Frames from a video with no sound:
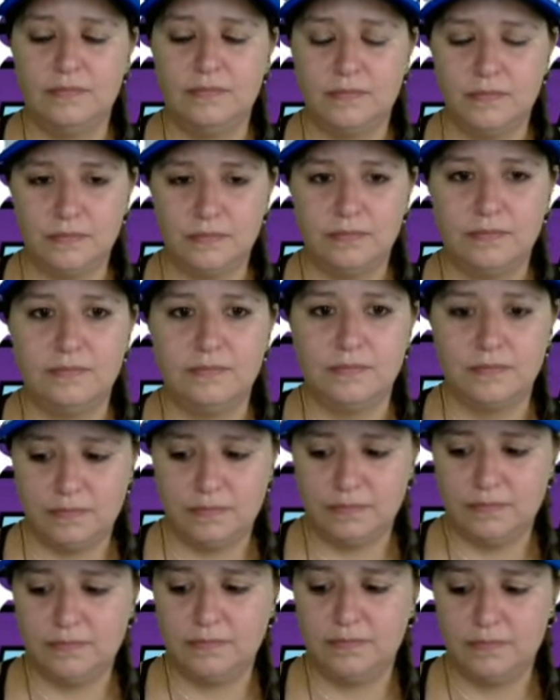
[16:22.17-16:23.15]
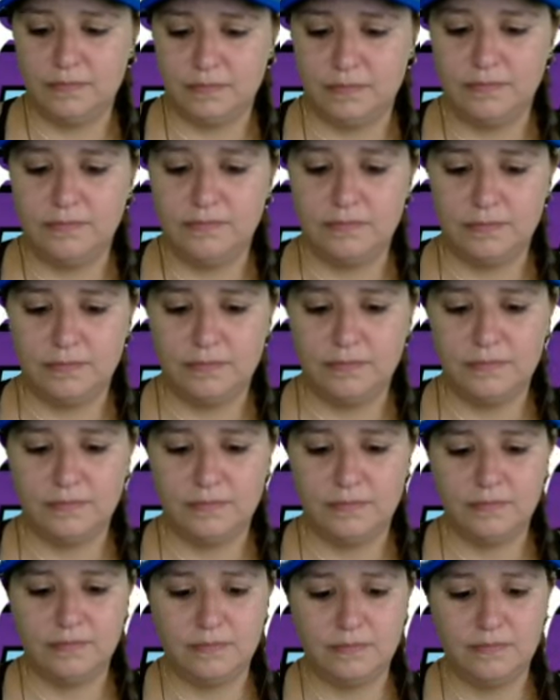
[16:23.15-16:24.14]

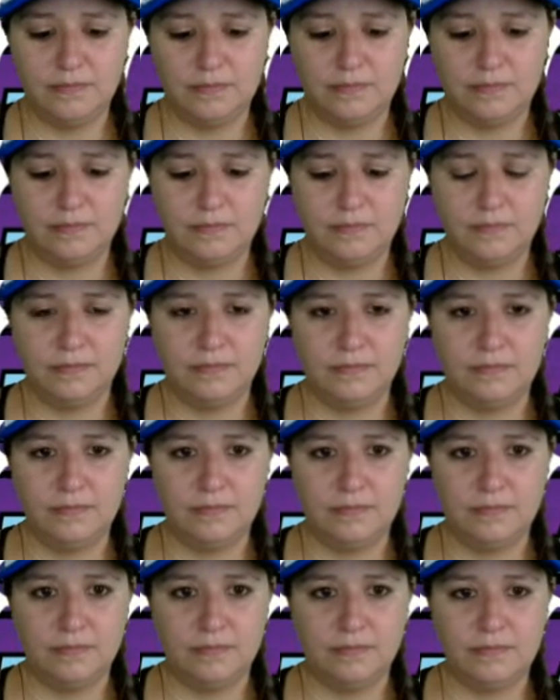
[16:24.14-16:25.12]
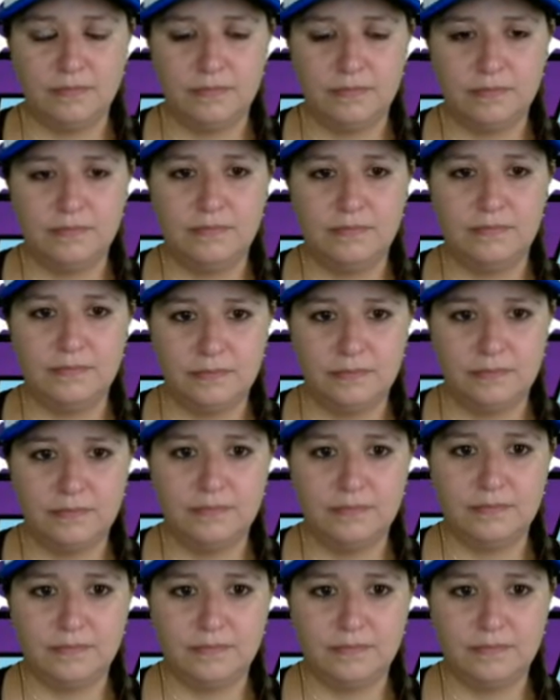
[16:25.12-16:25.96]
(silent)